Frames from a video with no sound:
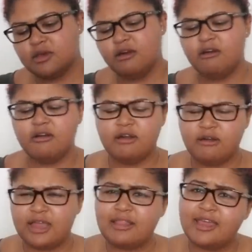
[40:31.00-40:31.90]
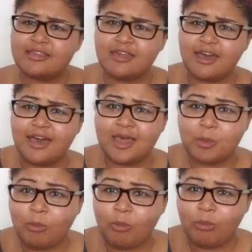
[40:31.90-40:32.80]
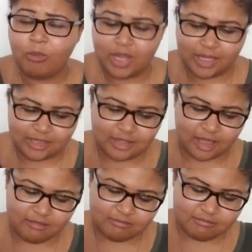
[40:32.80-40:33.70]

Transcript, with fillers: Oh, I like that. I like that.